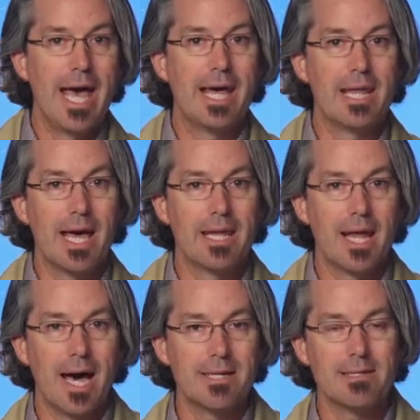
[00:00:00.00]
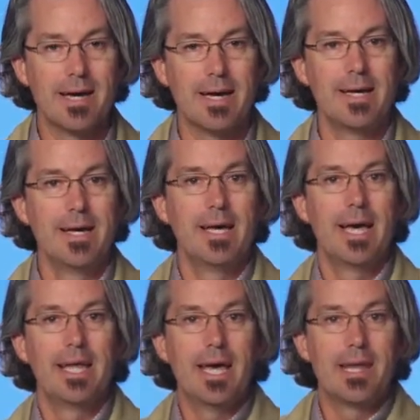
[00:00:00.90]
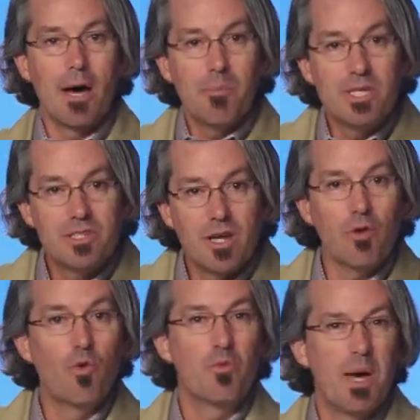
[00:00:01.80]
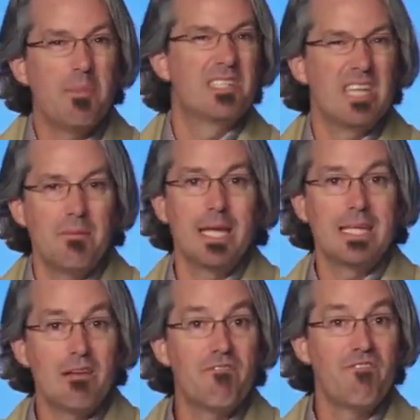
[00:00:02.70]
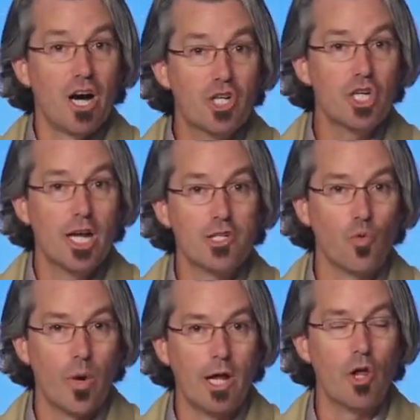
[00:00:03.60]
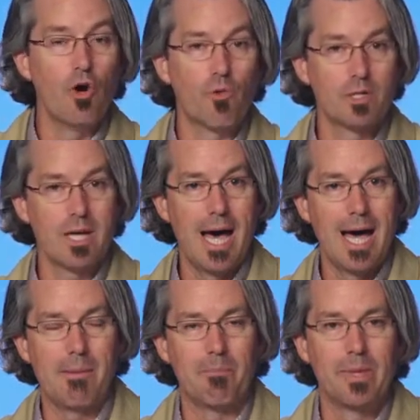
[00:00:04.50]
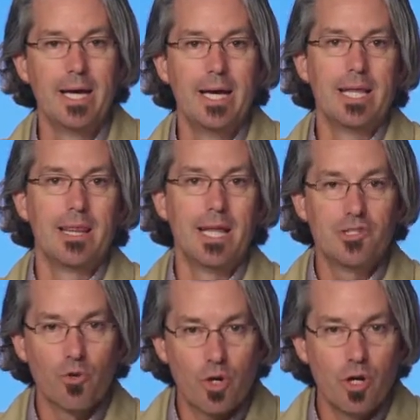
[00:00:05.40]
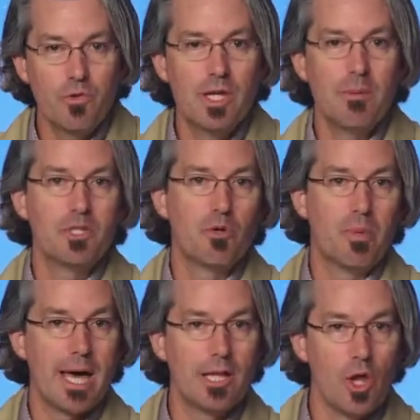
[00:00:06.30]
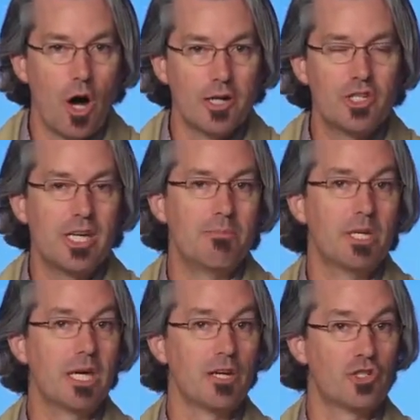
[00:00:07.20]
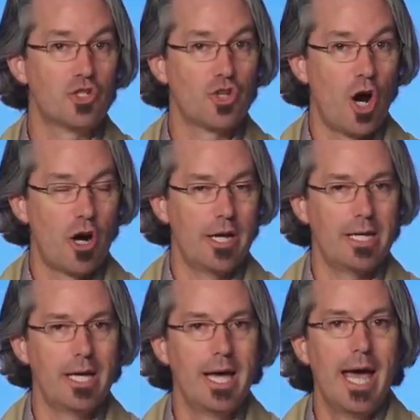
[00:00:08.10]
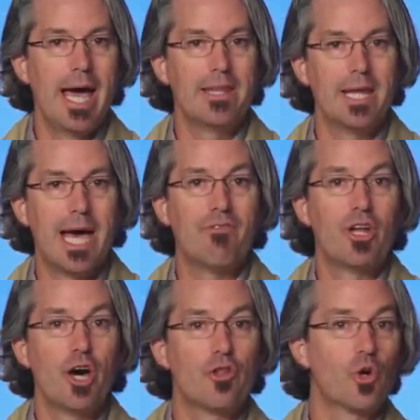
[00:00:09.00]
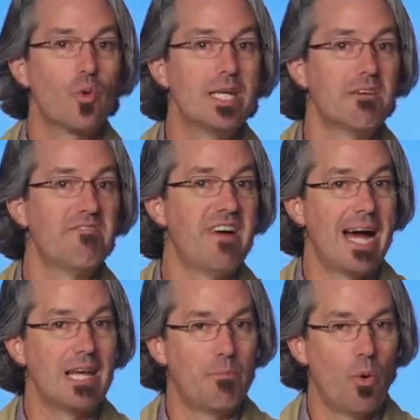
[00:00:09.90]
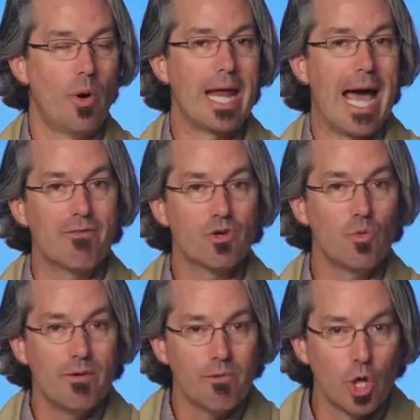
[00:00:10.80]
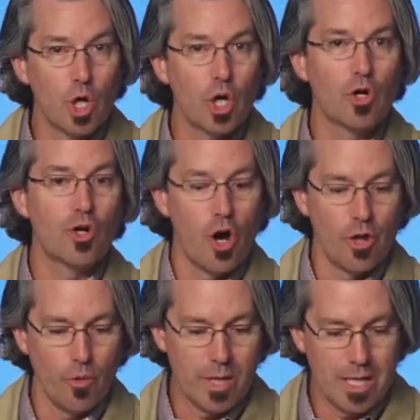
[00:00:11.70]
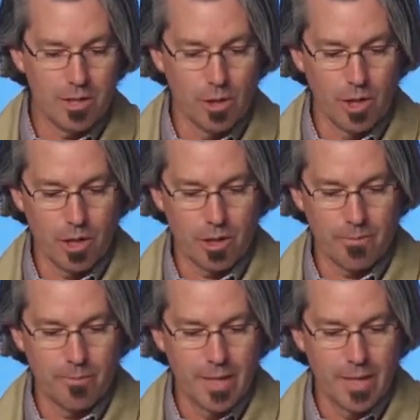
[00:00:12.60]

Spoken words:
and not be stuck with maybe a team that didn't function as well over time. Let's recruit them to be a launch team to get us started and then have another redefining point after we've learned all that we need to learn.